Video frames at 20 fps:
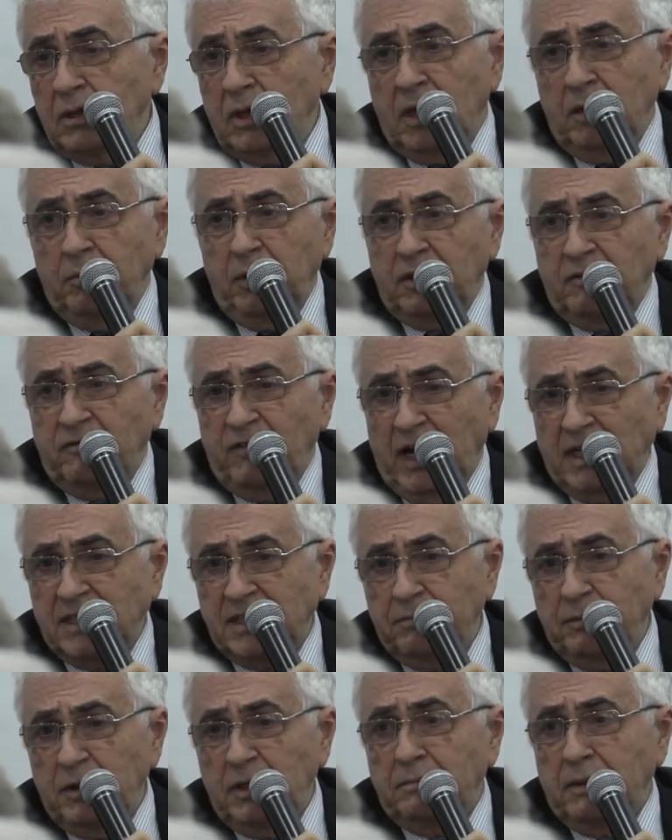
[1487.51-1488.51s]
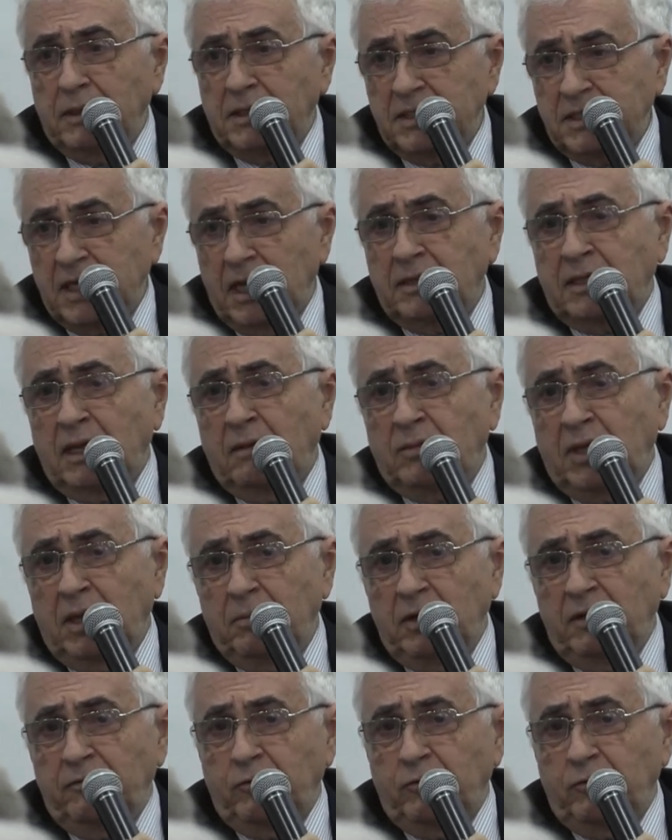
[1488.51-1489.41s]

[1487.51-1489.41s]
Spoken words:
A bit flexible, but decided timetable.